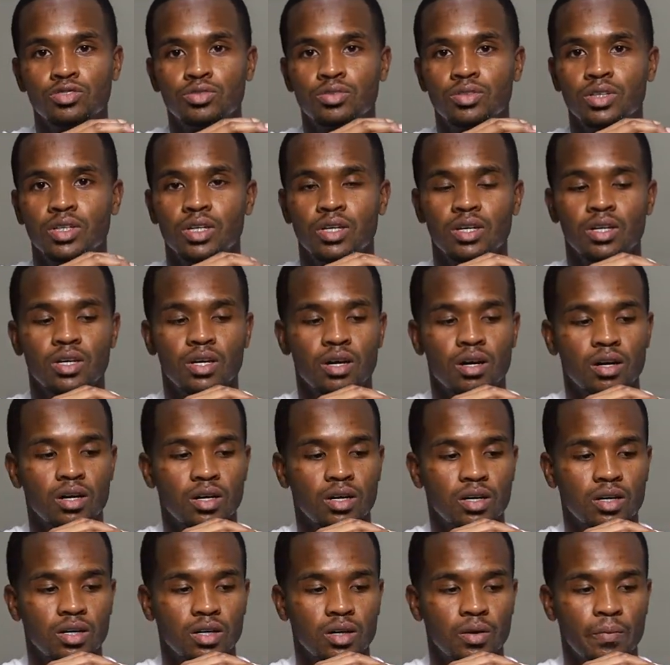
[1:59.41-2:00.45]
You can get
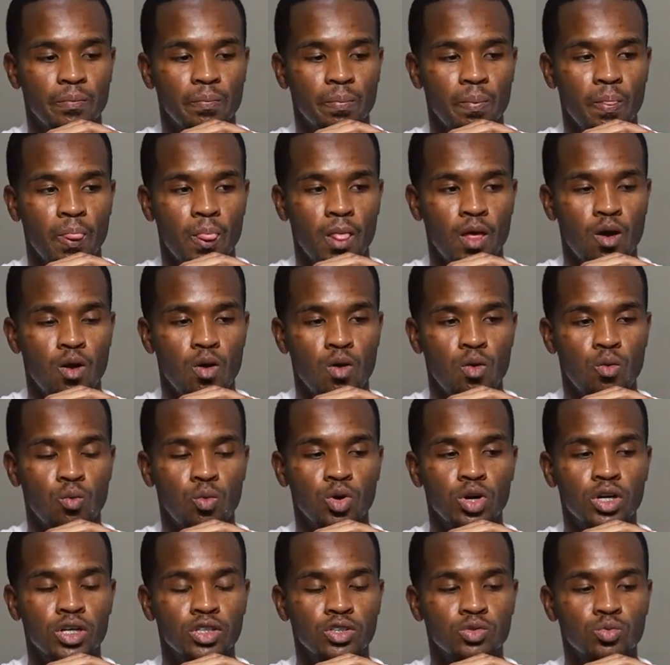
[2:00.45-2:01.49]
uh,
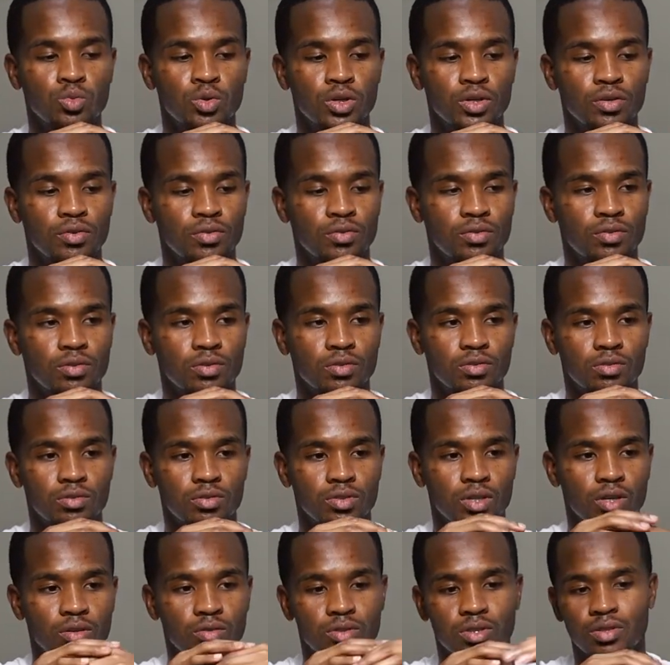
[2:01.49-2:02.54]
ones with
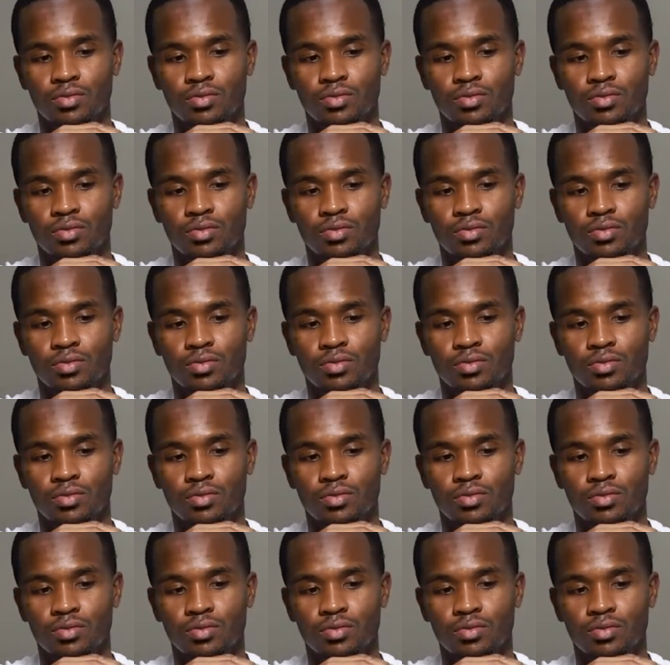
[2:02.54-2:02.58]
you know